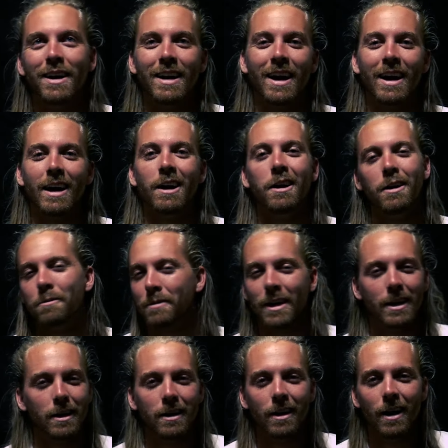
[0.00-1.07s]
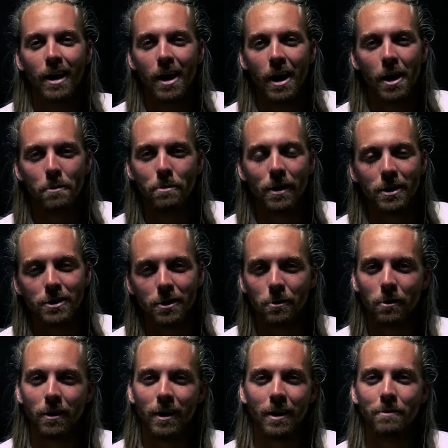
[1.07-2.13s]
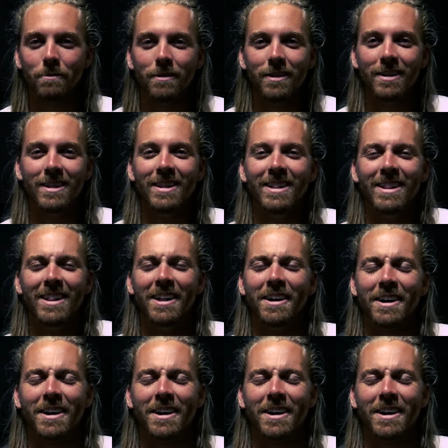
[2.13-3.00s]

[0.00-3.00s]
but I ended up getting a picture where I'm um,